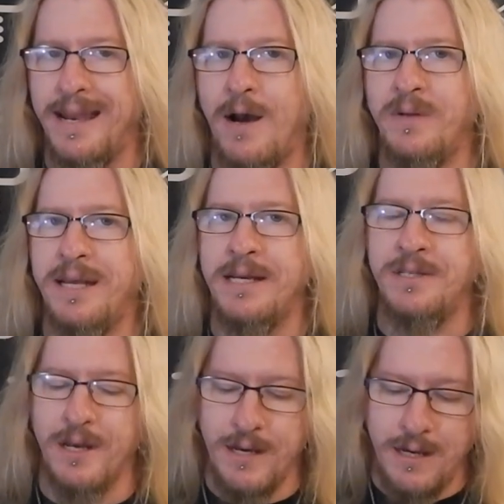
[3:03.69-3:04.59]

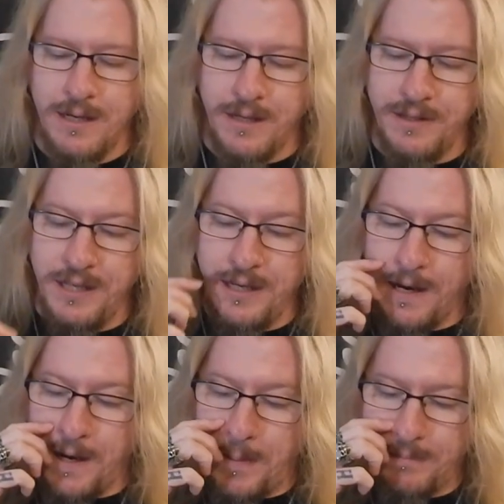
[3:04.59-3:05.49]
nowadays.
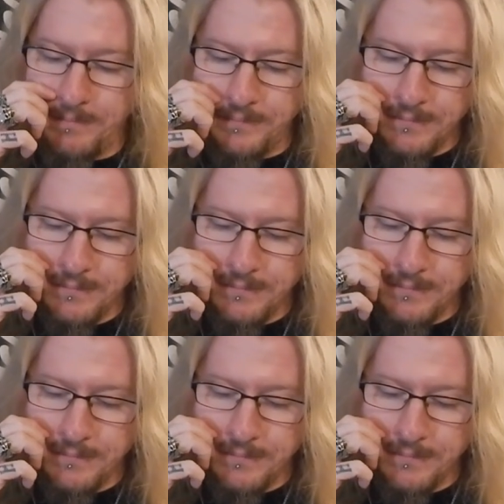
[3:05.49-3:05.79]
The um,